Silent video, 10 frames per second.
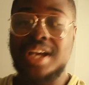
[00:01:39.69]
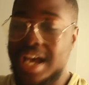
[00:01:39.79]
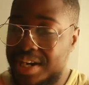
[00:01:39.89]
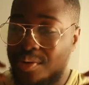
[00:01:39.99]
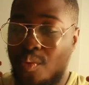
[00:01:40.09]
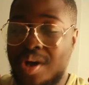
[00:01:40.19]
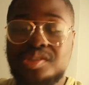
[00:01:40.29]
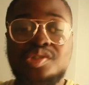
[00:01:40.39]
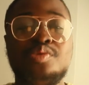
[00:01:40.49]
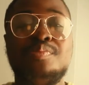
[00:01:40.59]
And
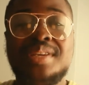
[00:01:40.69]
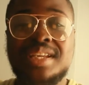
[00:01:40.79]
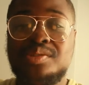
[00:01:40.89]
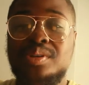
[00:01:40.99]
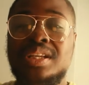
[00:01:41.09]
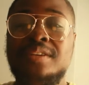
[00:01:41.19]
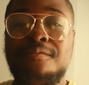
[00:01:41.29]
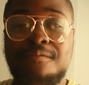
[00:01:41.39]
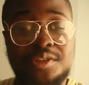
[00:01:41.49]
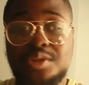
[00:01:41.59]
once you begin to
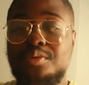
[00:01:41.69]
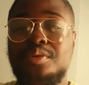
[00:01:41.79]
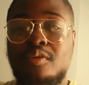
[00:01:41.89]
live, you know,